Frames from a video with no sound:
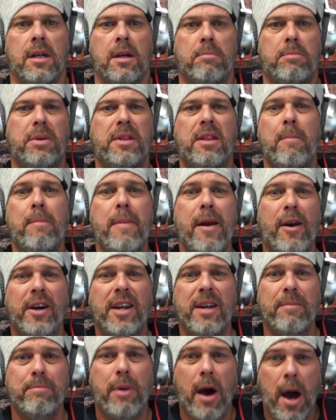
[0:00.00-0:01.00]
But the
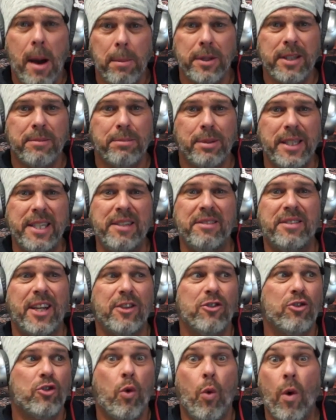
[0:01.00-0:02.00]
American public believes
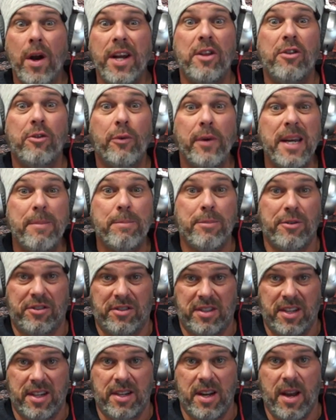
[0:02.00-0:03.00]
that
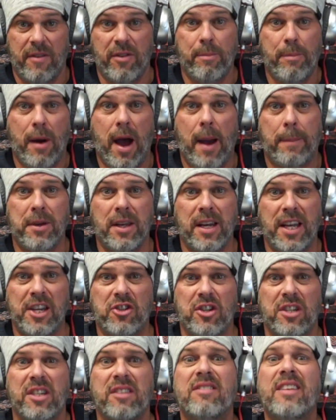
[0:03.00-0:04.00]
23% of the
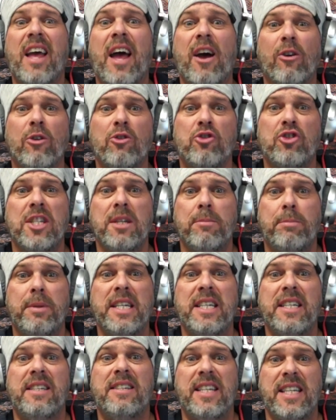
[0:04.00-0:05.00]
population is
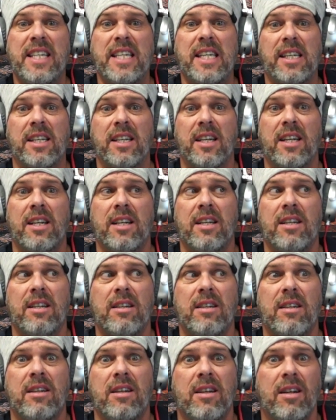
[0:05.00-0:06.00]
LGBT.
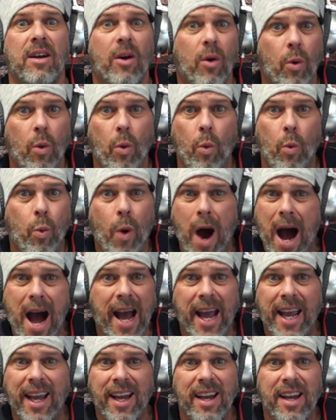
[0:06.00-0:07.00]

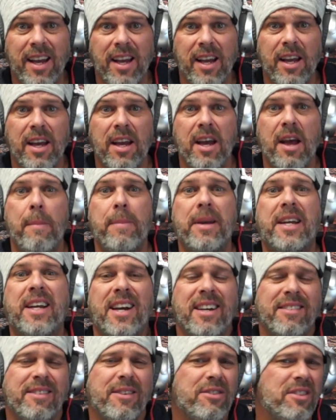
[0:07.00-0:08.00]
Why?
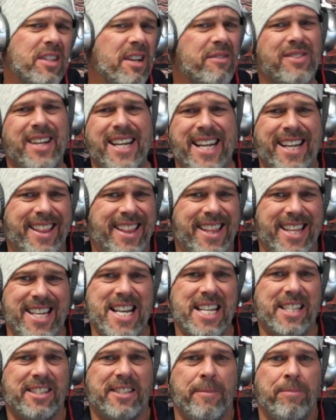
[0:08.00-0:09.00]
Because of stuff like
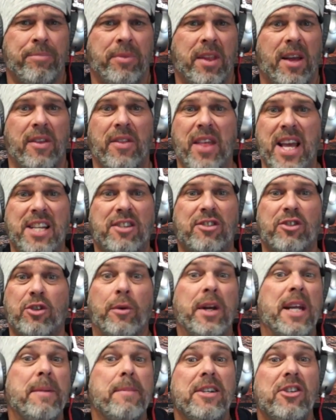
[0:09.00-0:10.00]
this. They
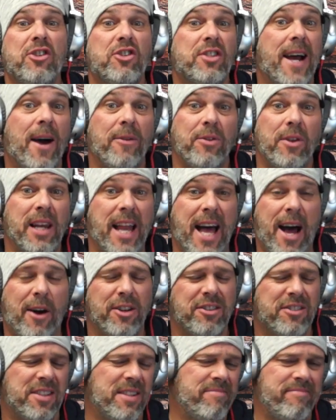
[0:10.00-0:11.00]
scream and shout the
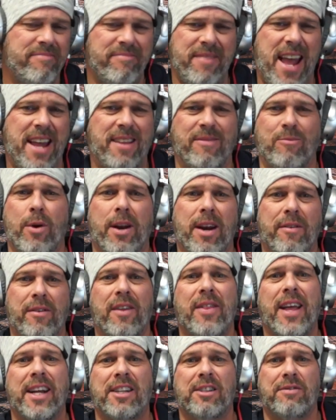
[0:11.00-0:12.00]
loudest, and hey, whatever,
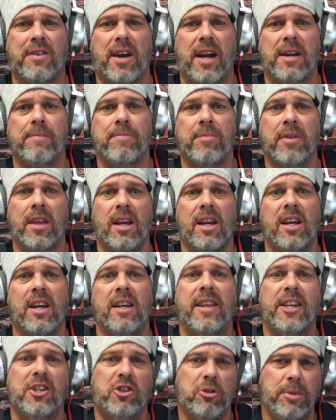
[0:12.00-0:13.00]
that's fine.
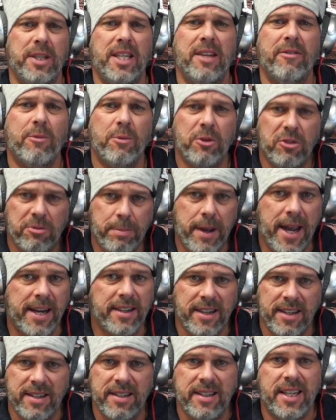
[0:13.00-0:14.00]
They should be given
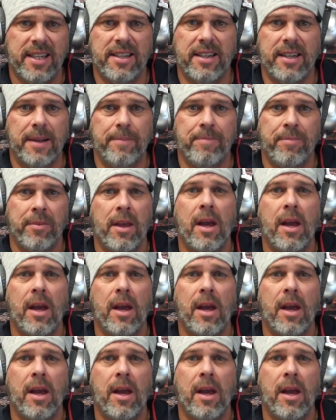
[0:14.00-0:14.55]
respect and dignity.